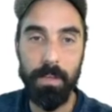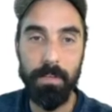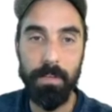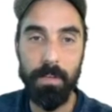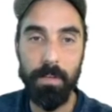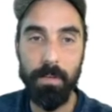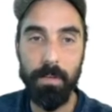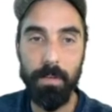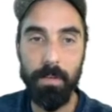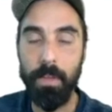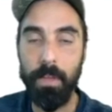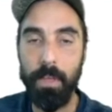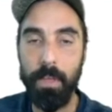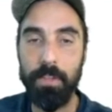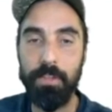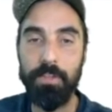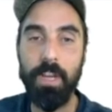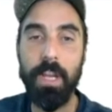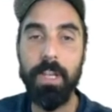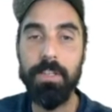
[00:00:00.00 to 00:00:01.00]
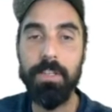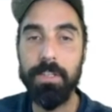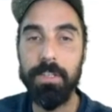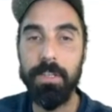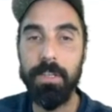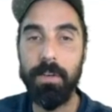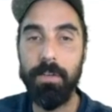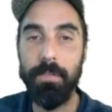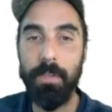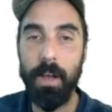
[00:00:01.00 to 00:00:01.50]
are the exchanges
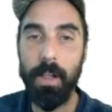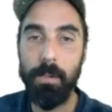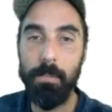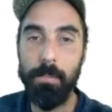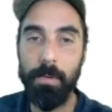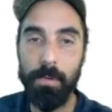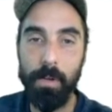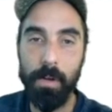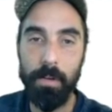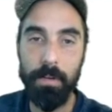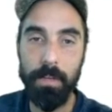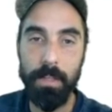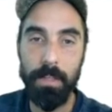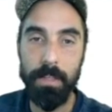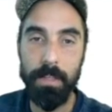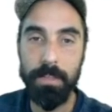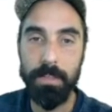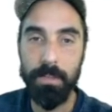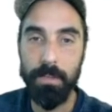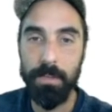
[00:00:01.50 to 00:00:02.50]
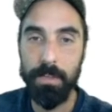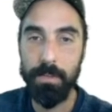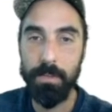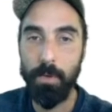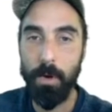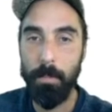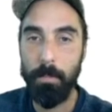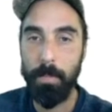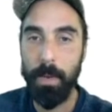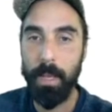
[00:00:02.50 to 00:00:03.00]
that are available on is
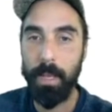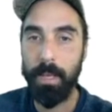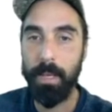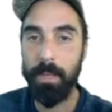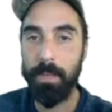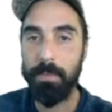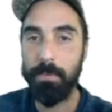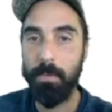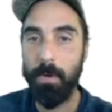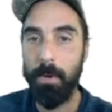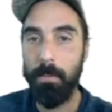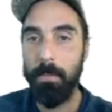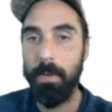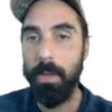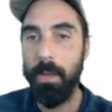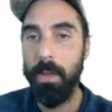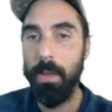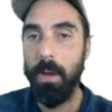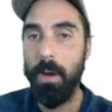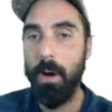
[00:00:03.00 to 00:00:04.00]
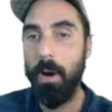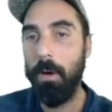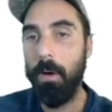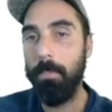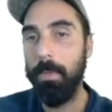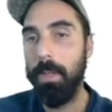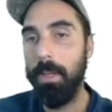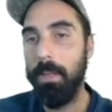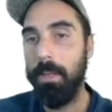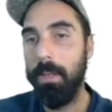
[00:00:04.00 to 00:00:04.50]
Uniswap, PancakeSwap,
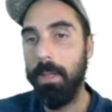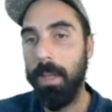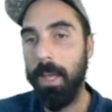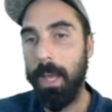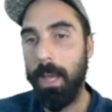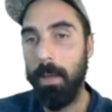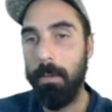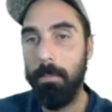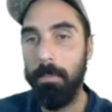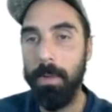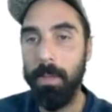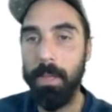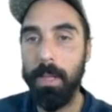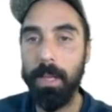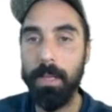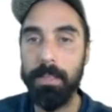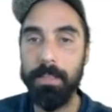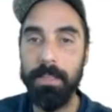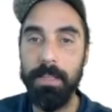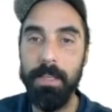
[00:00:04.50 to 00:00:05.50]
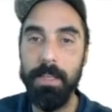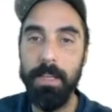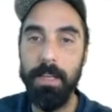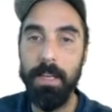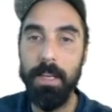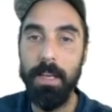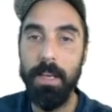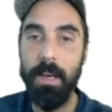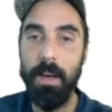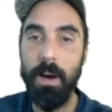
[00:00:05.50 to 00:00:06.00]
HOTBIT, and Bilaxi.
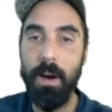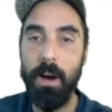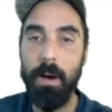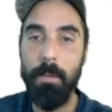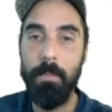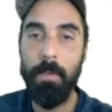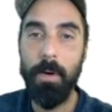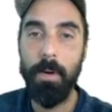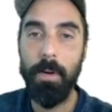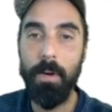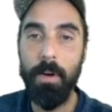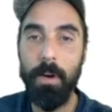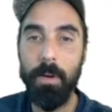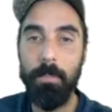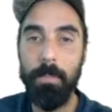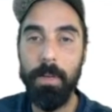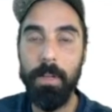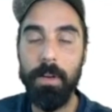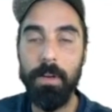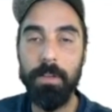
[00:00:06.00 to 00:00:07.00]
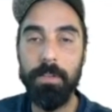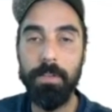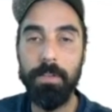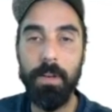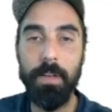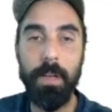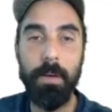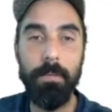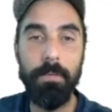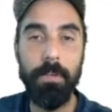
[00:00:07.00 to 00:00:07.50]
I'm on HOTBIT. I
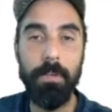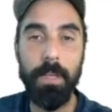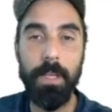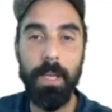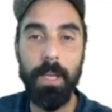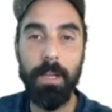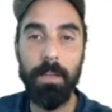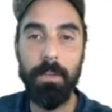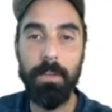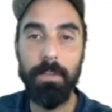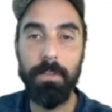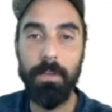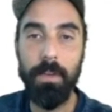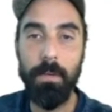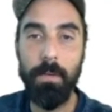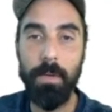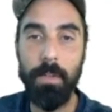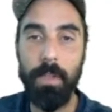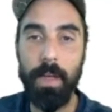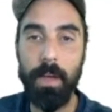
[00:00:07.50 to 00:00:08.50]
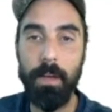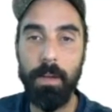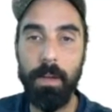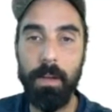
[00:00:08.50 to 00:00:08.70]
signed up for an account to see what that